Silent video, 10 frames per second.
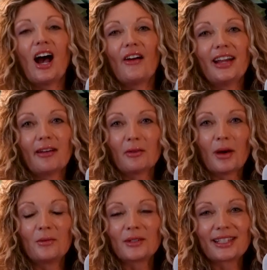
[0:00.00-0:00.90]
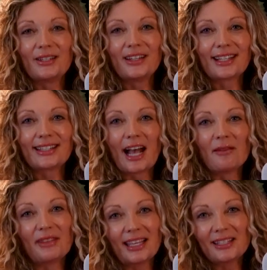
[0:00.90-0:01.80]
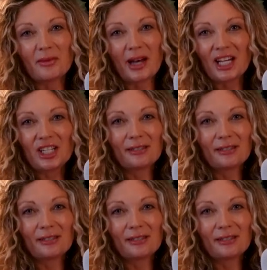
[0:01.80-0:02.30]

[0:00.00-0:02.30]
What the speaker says: All right, everyone. We'll see you next time. Thanks so much.